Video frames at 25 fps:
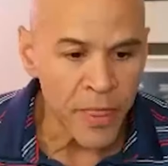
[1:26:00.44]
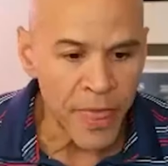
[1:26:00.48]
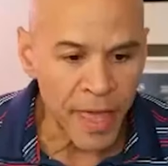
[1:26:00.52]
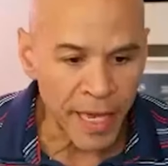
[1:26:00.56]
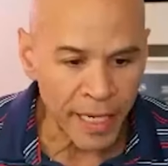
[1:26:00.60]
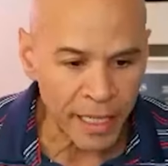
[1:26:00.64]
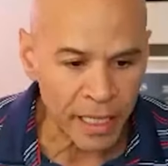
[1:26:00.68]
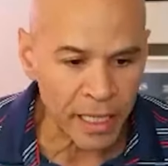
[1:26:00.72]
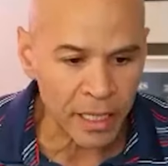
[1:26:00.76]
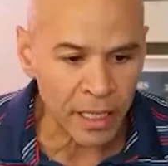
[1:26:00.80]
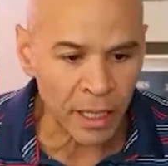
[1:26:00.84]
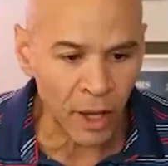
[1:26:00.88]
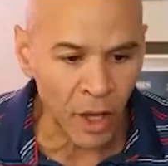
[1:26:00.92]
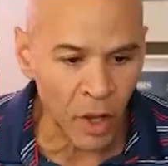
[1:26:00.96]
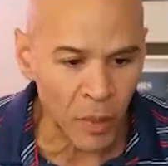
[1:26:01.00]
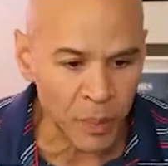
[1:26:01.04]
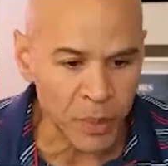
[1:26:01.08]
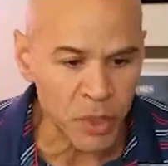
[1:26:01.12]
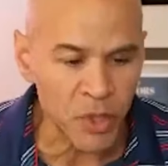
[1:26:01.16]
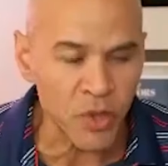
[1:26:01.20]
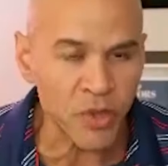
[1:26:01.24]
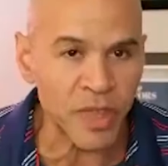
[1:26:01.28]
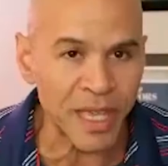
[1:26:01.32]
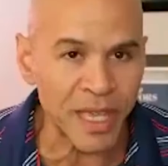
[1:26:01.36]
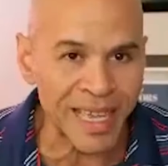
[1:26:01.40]
that can
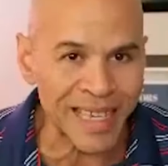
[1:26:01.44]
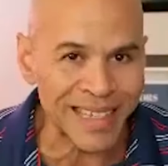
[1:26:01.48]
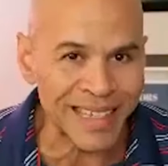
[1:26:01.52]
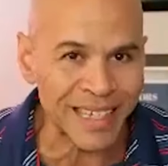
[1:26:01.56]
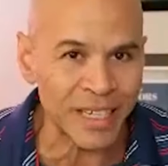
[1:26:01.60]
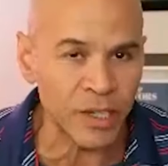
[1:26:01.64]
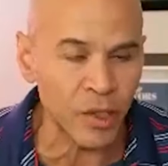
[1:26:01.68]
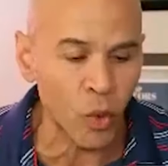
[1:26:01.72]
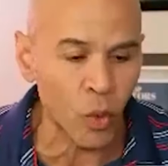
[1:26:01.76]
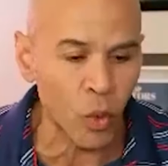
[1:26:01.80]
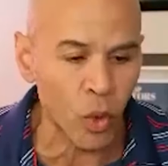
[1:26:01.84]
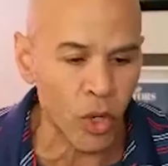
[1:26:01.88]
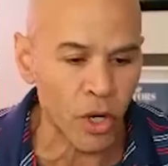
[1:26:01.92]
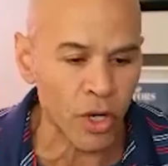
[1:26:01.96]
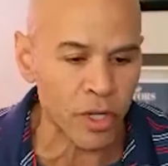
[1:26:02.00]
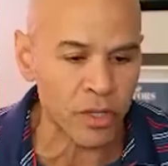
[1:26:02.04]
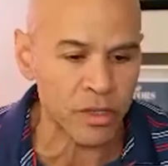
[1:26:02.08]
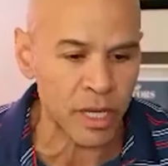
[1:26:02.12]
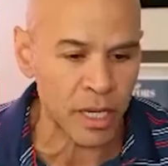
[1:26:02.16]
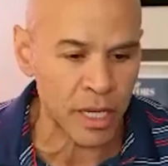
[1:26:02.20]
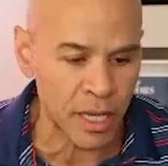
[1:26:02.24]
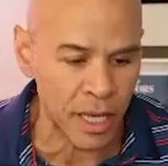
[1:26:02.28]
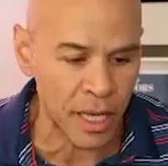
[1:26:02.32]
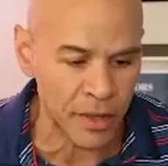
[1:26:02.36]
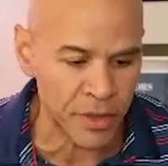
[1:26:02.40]
help you. They can
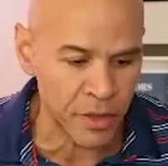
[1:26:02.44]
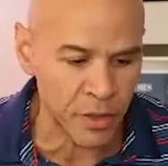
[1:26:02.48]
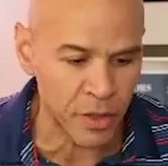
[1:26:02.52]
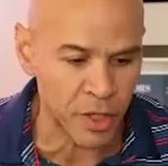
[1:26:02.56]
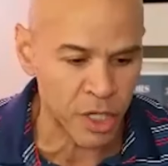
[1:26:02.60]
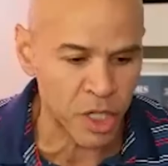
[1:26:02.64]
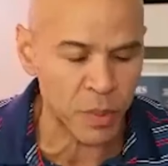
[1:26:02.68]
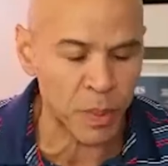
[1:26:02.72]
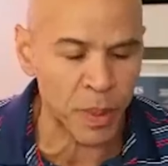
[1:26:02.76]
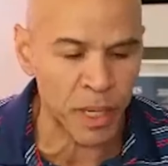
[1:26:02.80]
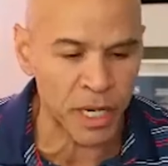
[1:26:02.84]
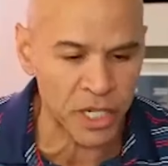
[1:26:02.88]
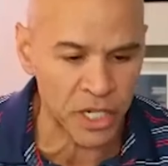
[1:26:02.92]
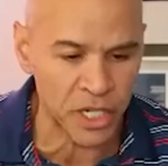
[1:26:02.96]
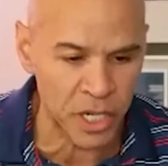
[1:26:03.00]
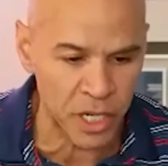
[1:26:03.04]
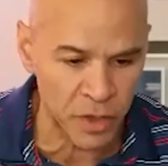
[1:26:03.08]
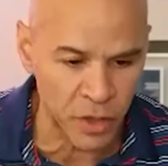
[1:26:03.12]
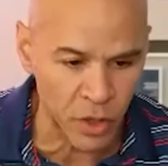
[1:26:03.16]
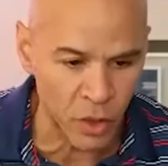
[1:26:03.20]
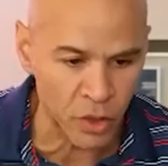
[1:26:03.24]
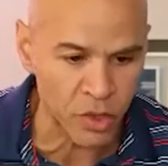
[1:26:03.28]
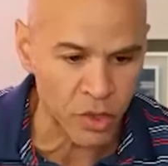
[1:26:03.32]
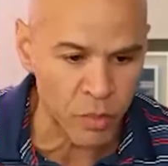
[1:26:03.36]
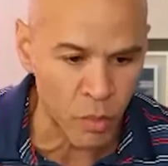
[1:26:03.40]
work together,
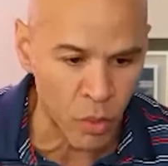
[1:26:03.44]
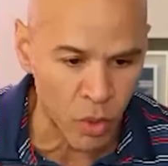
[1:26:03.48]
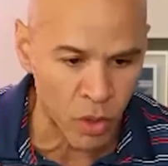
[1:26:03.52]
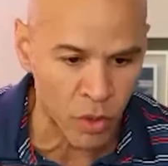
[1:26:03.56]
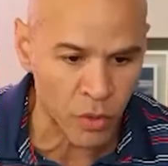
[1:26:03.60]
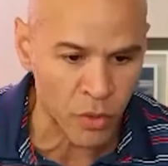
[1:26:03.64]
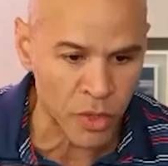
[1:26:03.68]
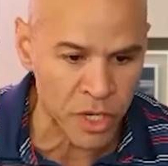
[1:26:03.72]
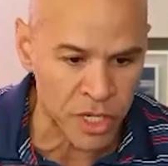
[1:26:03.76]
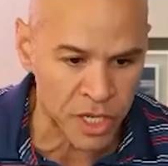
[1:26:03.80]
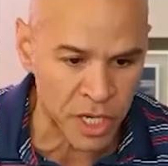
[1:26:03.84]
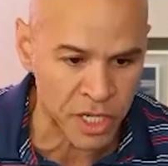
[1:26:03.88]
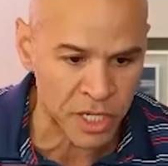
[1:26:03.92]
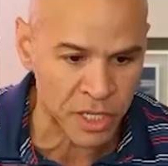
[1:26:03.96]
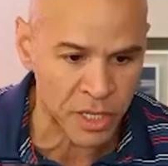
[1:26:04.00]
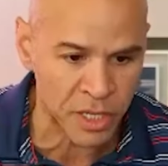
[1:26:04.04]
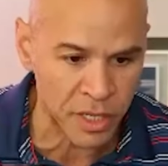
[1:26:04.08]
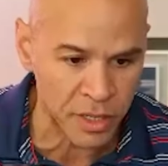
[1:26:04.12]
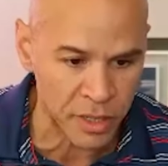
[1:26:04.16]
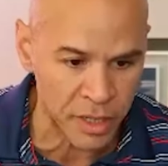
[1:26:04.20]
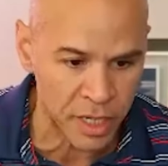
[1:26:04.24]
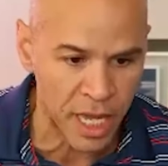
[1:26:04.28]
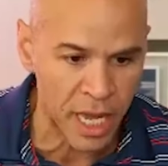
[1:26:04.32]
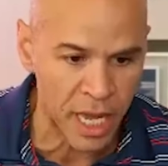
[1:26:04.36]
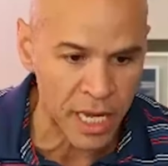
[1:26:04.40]
especially in those more
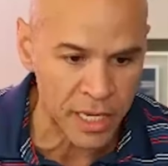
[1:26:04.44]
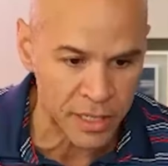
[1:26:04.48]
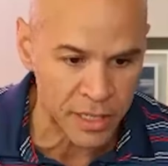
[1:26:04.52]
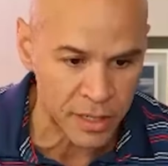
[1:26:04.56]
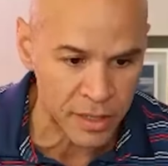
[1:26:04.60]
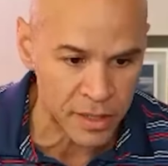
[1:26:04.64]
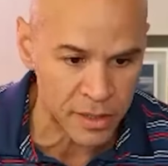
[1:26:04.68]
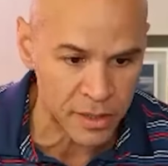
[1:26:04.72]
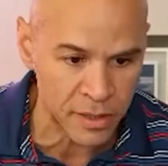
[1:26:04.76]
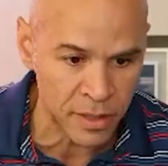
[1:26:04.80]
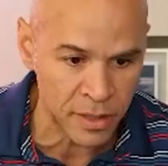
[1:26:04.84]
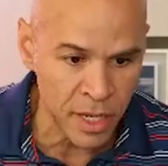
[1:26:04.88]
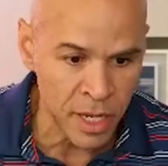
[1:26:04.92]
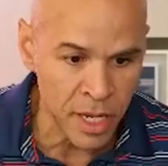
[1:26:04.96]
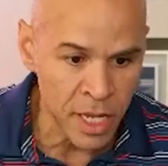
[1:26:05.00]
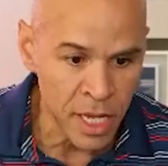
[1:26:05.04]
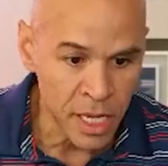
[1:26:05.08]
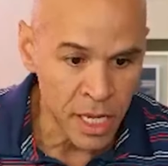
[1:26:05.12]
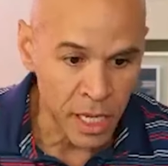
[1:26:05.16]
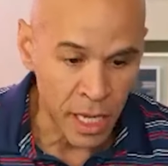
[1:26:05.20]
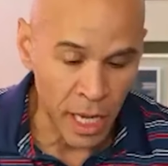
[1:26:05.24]
resistant cases,